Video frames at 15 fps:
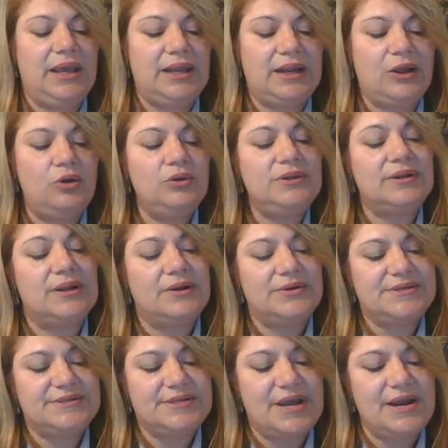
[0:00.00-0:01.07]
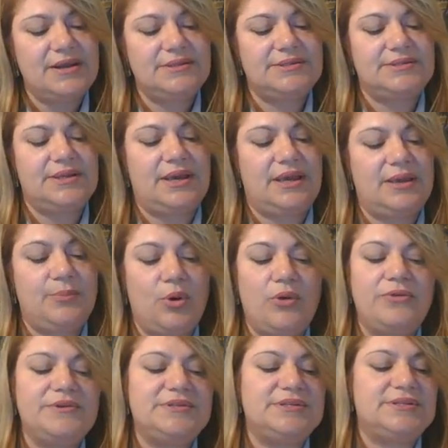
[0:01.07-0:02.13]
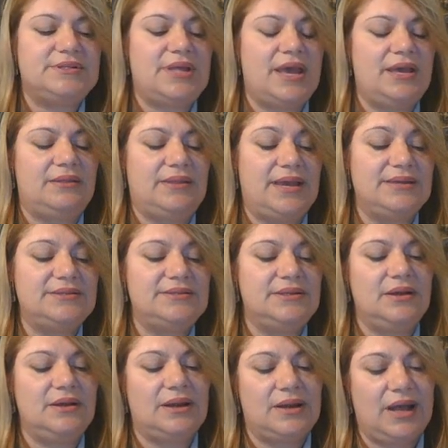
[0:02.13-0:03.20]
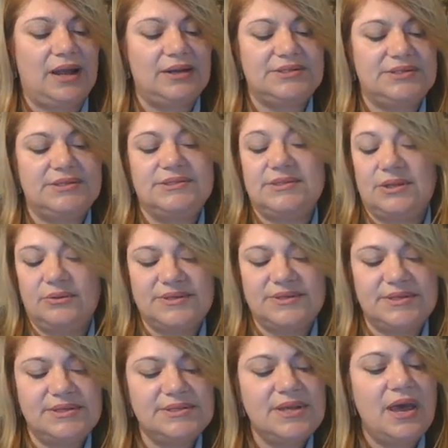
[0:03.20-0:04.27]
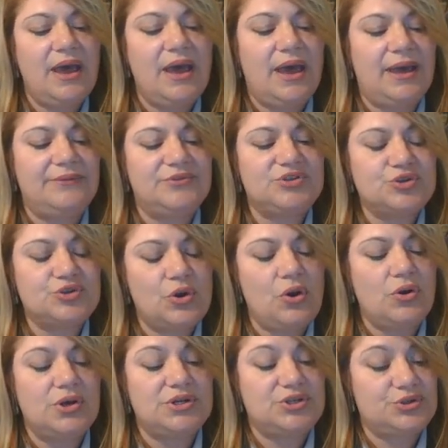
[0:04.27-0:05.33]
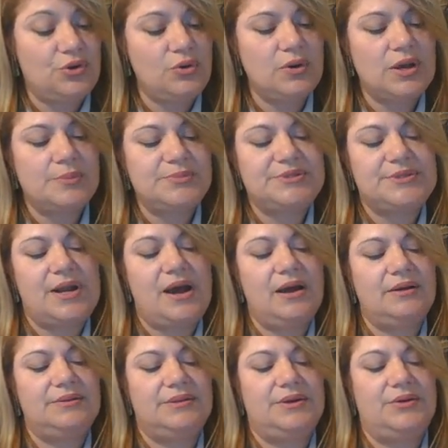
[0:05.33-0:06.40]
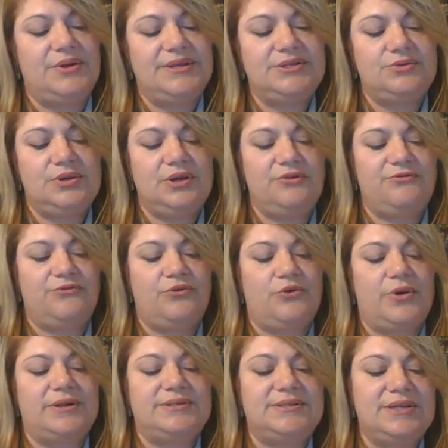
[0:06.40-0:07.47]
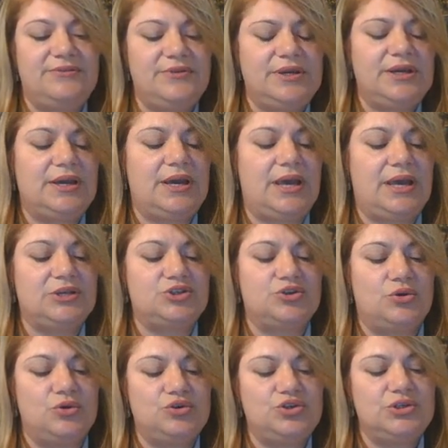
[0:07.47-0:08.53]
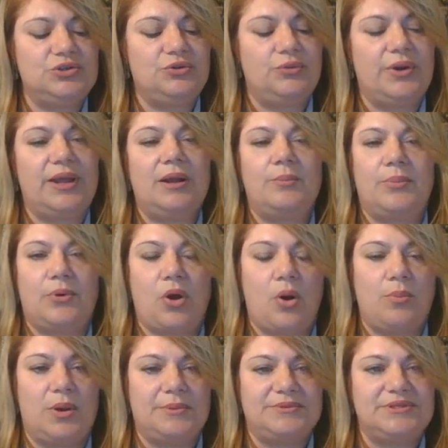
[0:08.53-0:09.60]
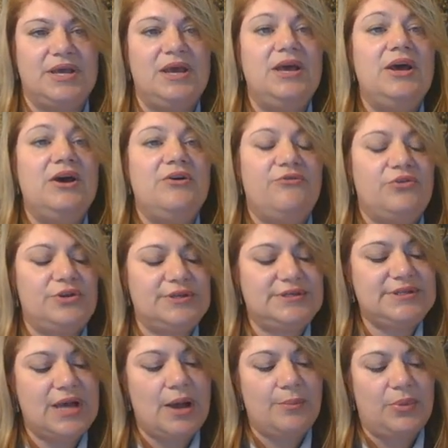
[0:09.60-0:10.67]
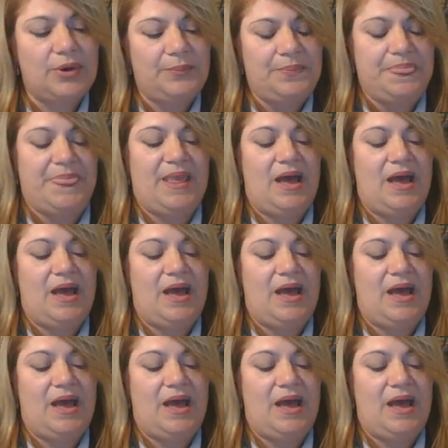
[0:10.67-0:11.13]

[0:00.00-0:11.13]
including research, hypothesis testing, analysis, synthesis, and strong abstract reasoning for achieving a solution to real problems. For example,